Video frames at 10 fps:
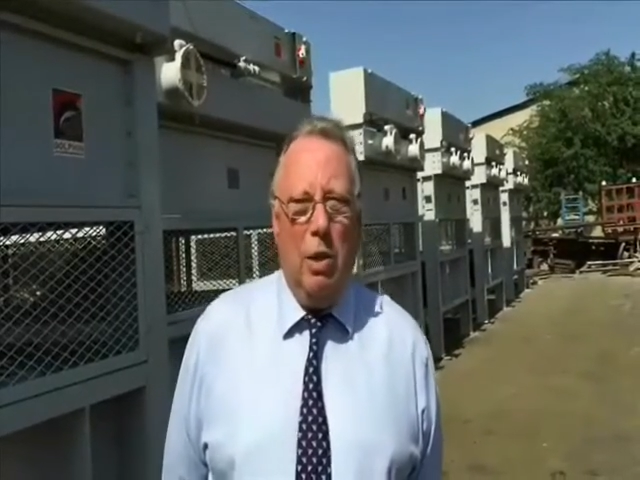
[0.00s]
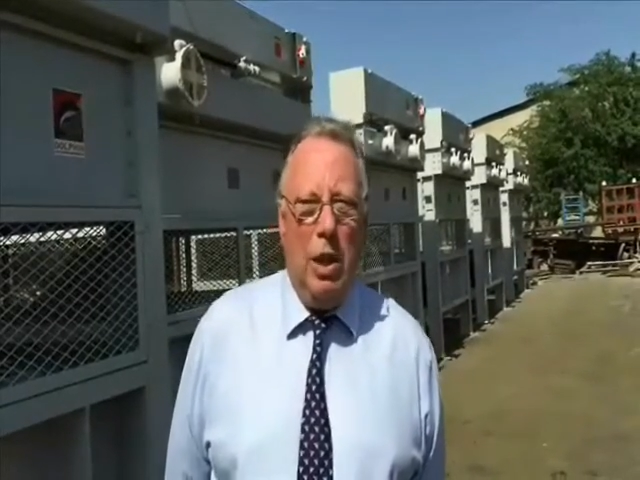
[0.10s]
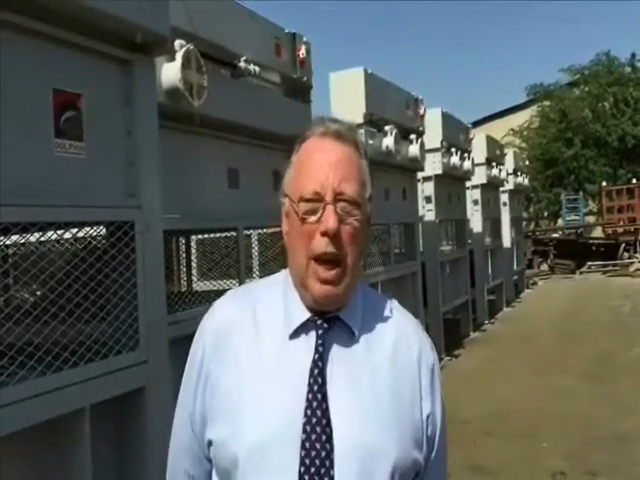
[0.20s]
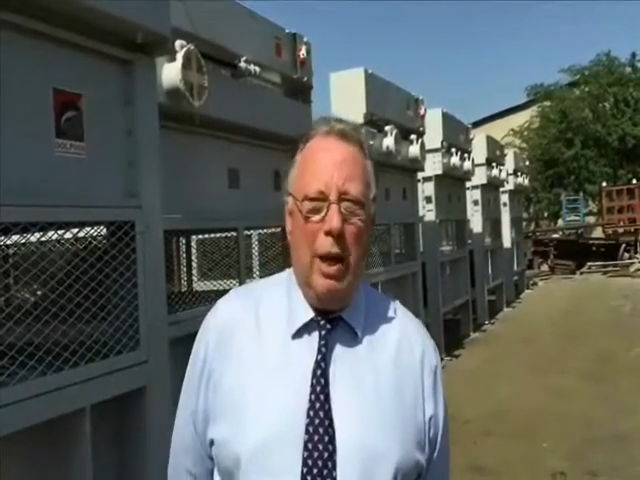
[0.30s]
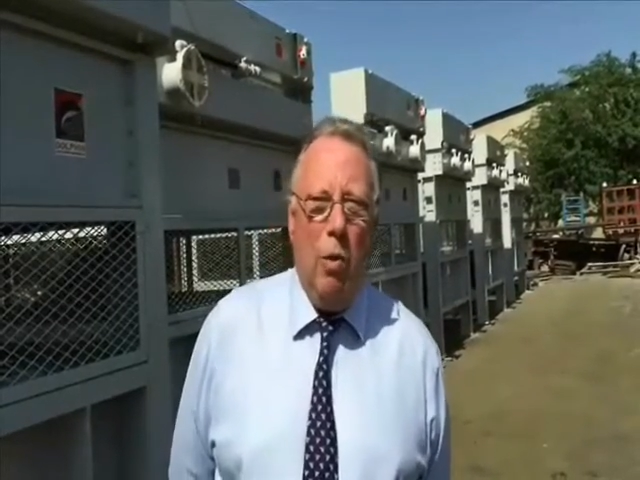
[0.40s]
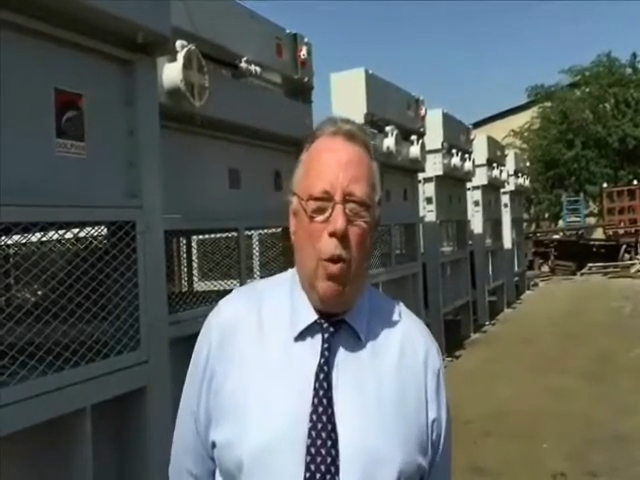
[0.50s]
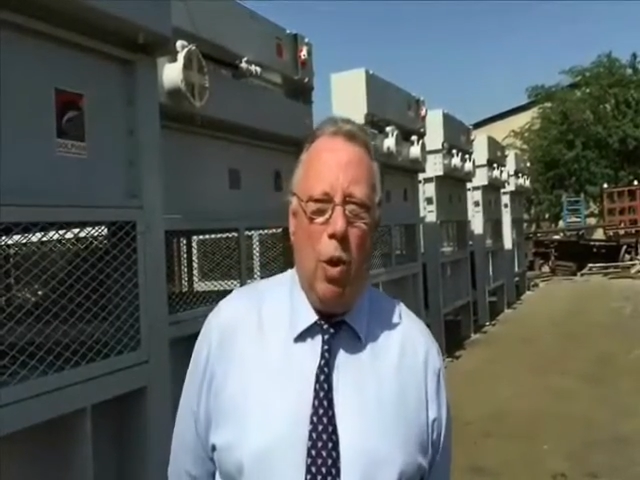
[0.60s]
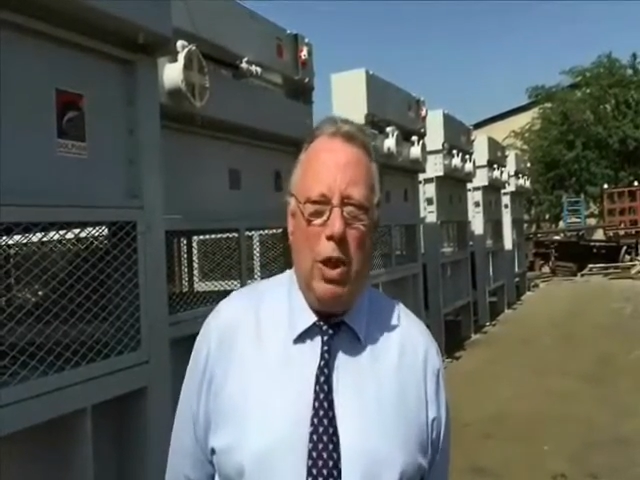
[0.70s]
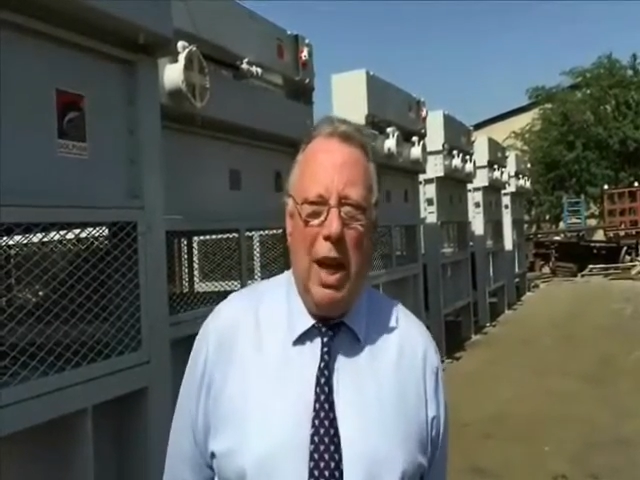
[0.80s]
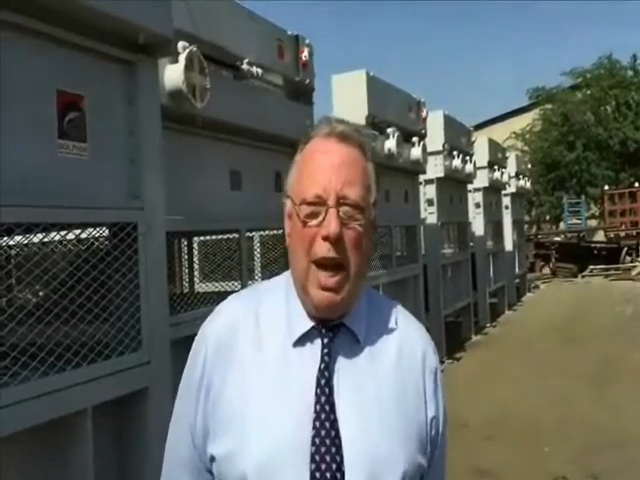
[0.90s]
jacket
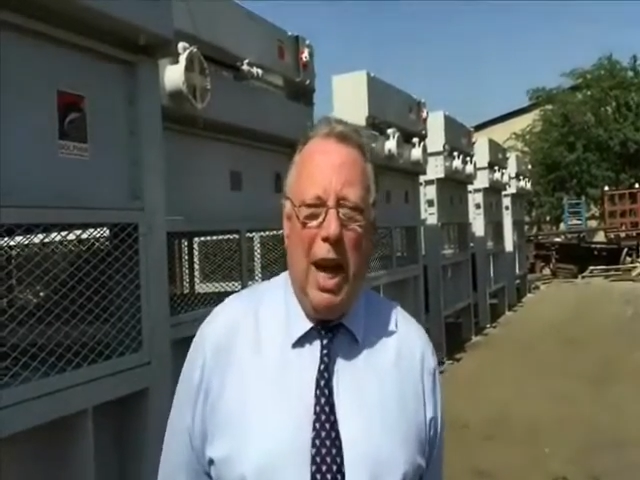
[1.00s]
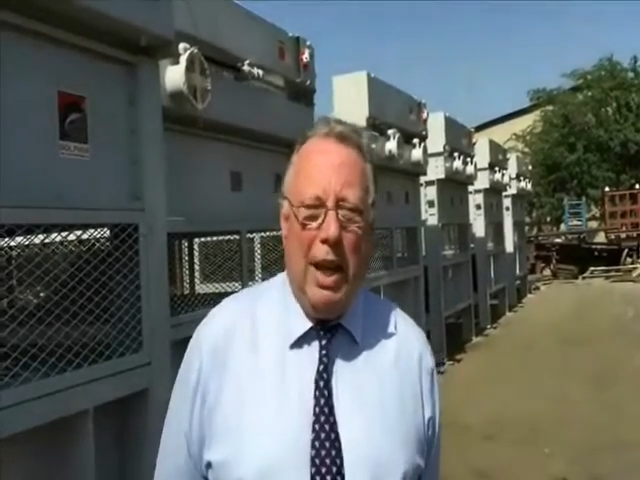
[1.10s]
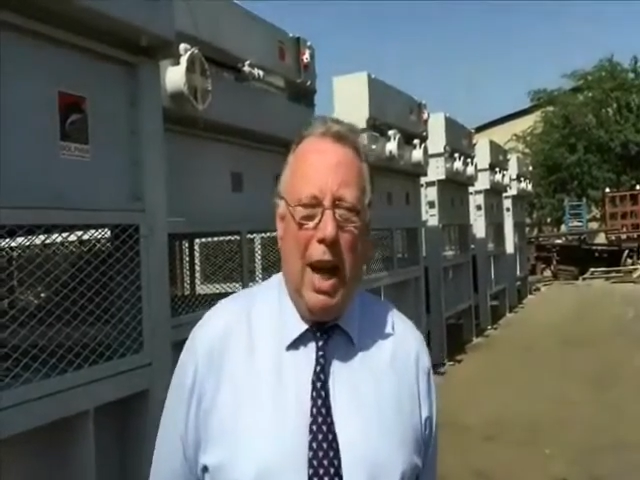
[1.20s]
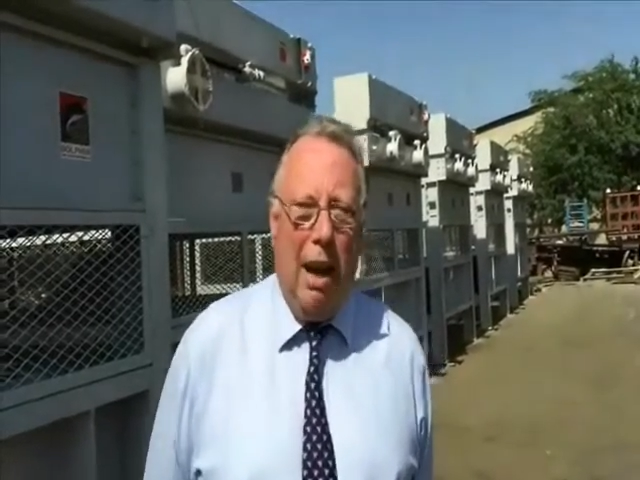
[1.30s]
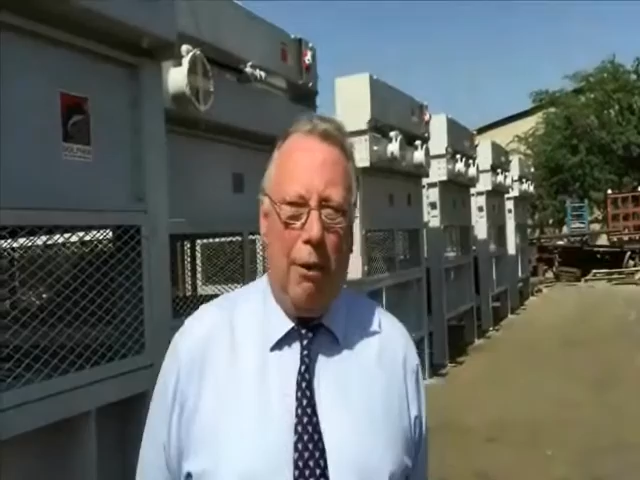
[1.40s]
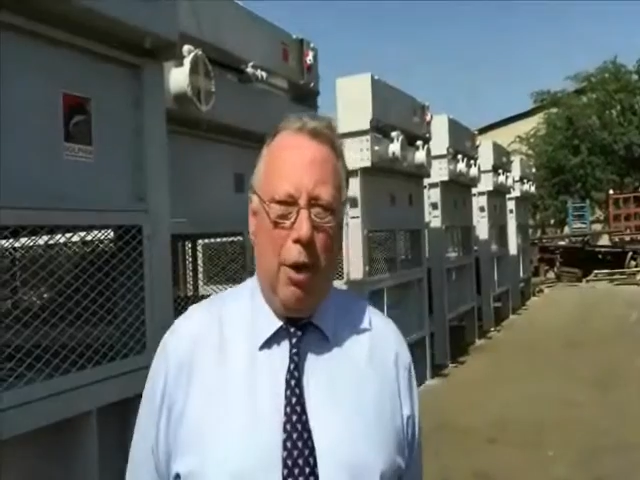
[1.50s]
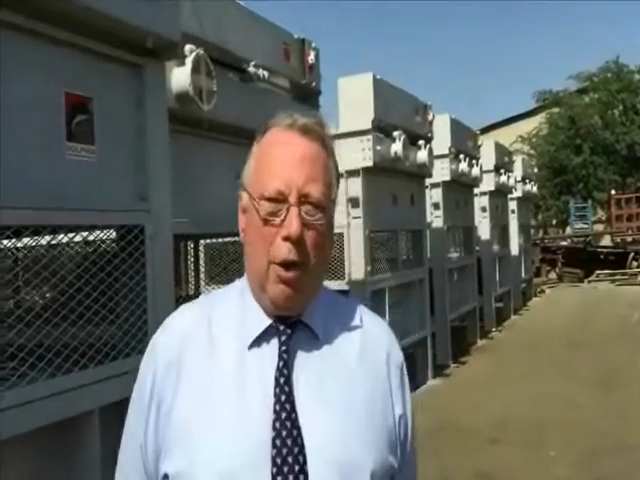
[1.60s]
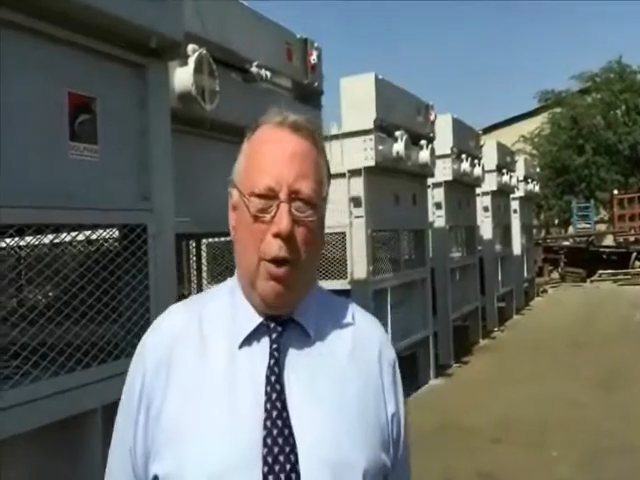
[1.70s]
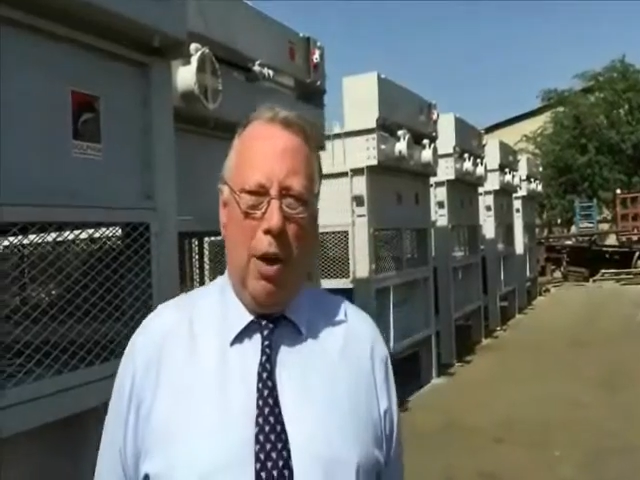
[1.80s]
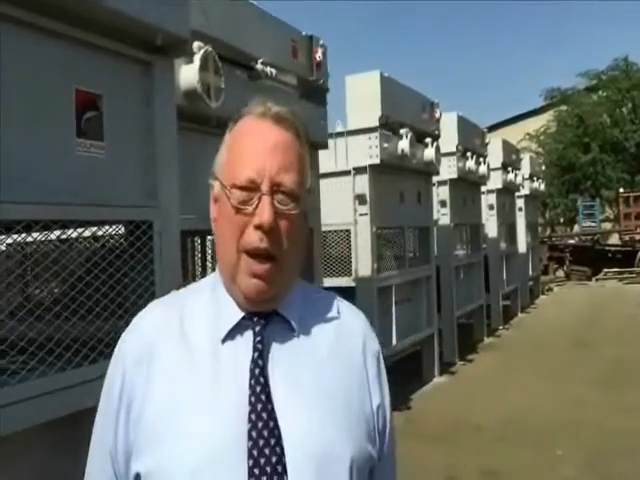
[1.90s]
water and
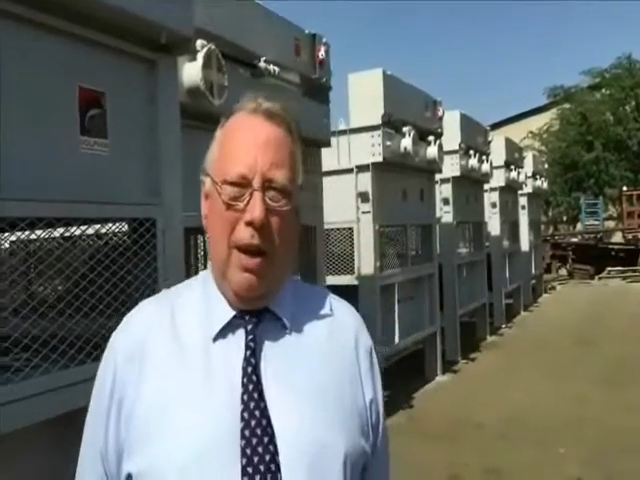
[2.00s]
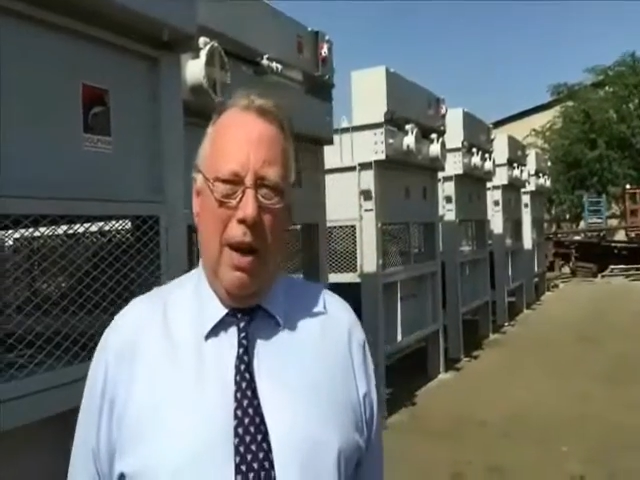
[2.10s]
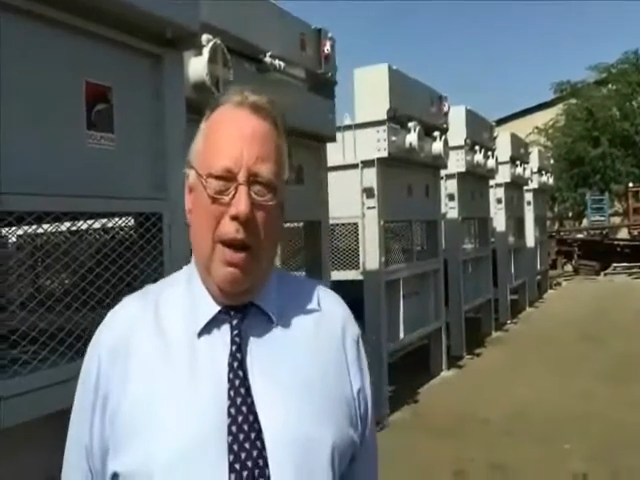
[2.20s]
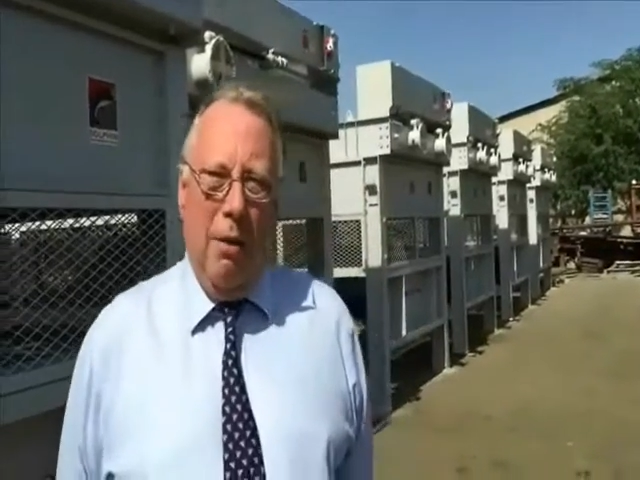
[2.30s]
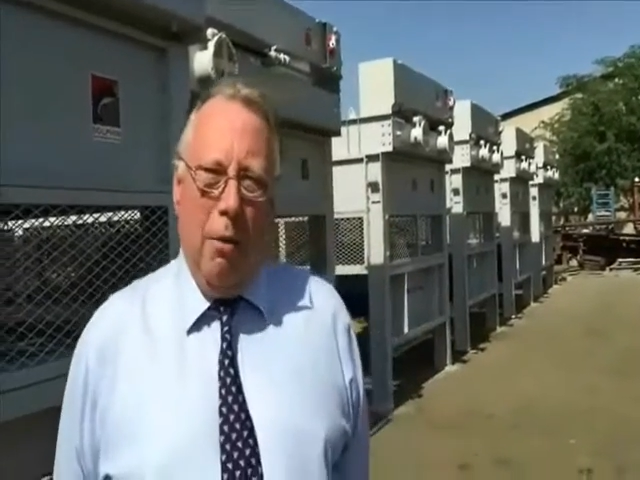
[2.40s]
aftercooling.